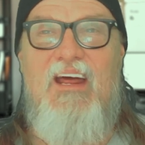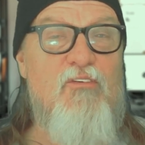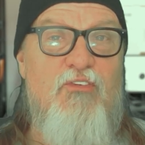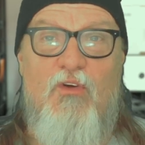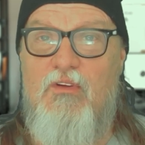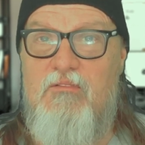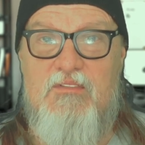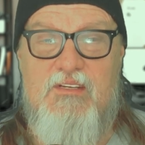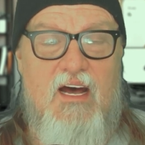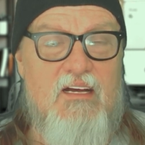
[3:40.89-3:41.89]
a full
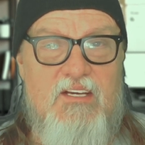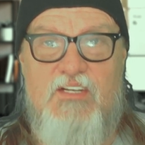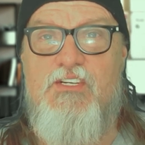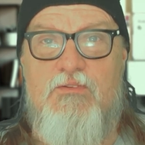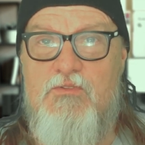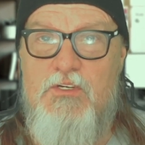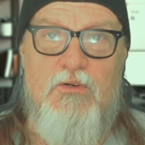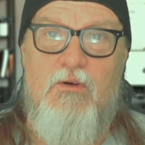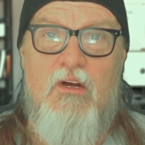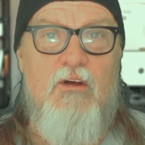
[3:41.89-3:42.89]
kitchen,
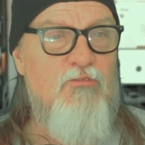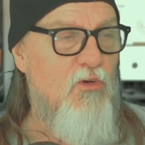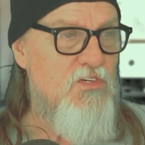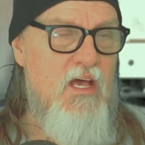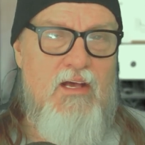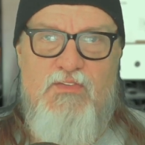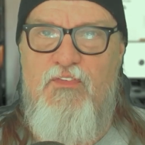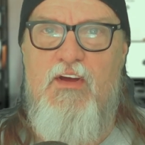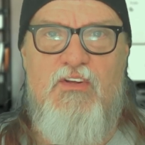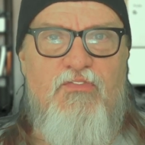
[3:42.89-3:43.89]
too. Full-size
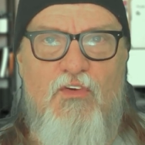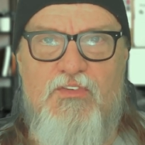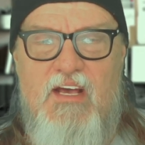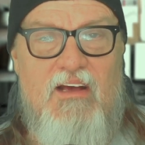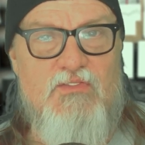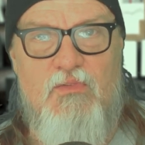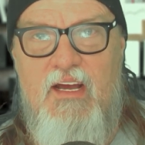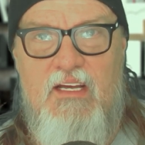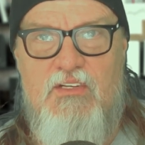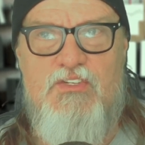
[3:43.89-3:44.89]
fridge, full-size
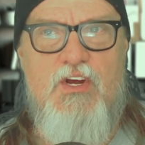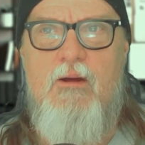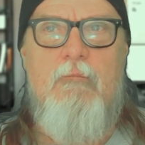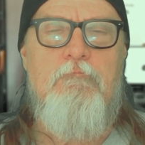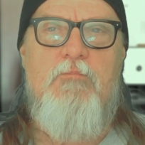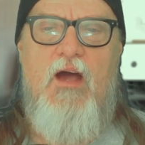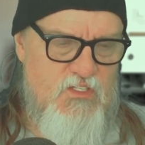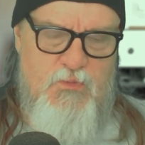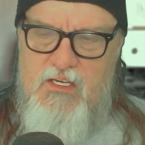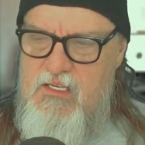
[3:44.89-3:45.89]
range,
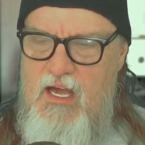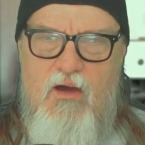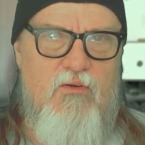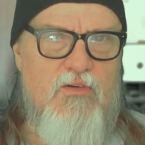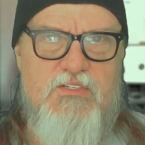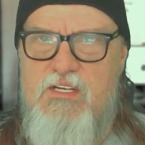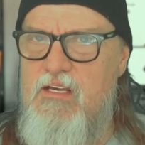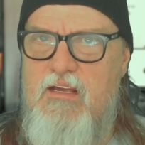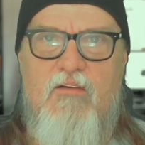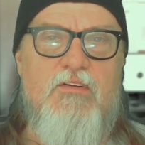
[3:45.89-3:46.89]
nice big counter,
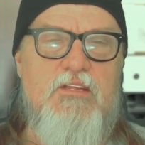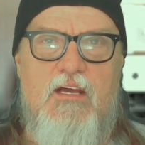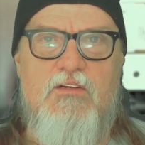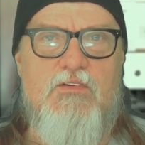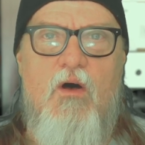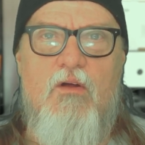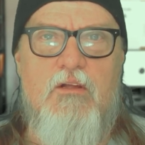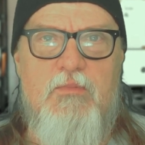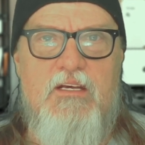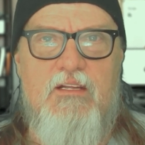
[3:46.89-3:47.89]
sink, everything. It's all
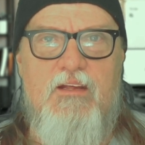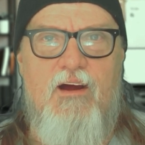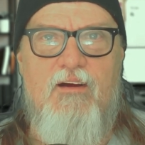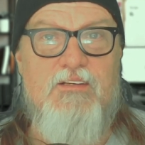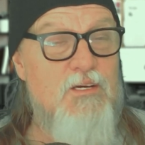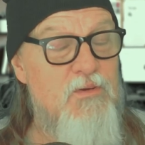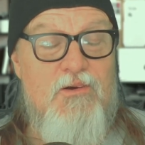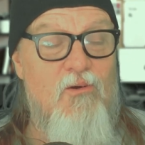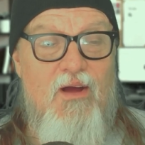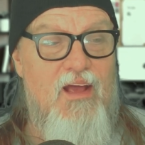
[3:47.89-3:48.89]
going to be in there. It's going to
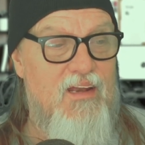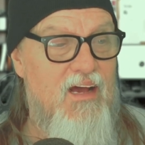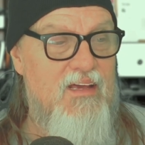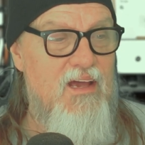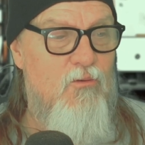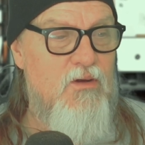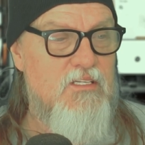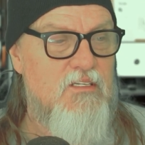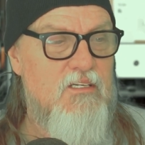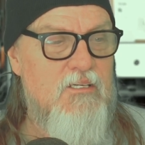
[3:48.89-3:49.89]
be great. I can't
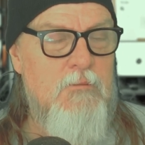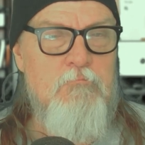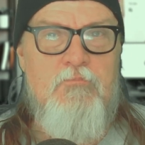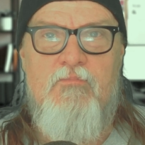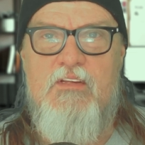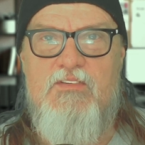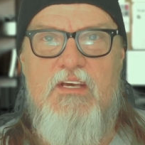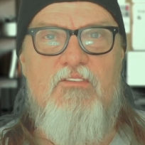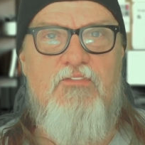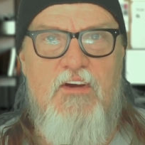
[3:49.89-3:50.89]
wait to
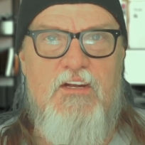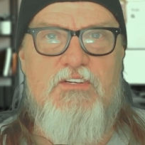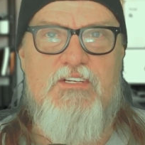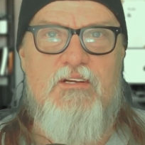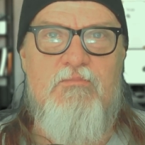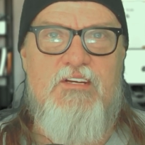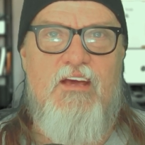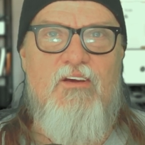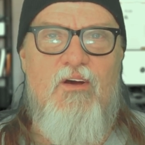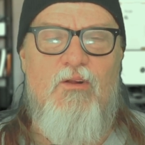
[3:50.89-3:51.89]
see it finished and
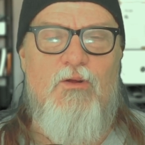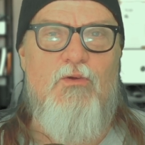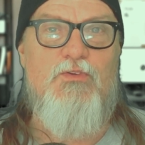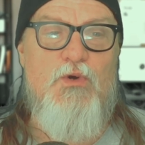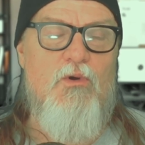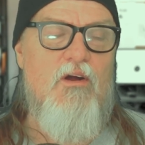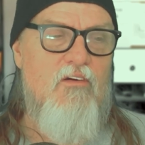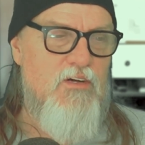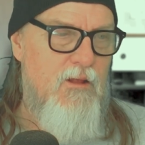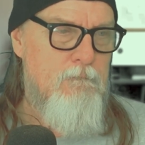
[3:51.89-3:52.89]
take you on a little tour
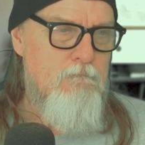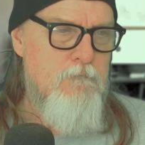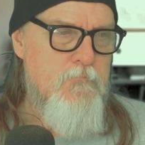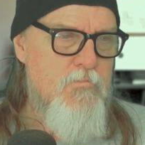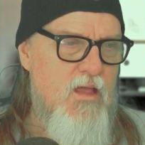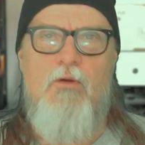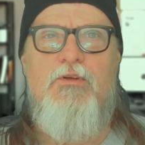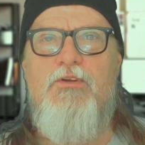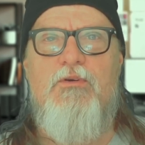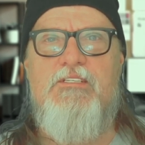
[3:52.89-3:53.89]
of it. What are
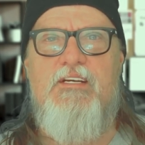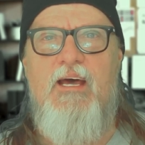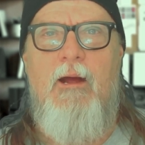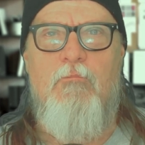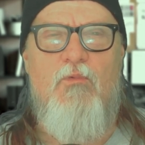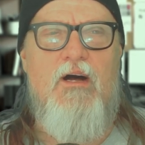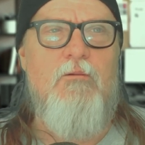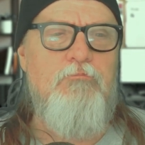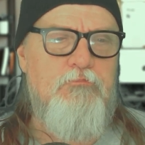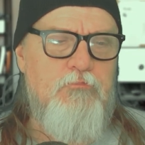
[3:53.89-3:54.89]
we doing today?
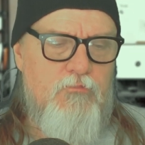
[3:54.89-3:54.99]
Well,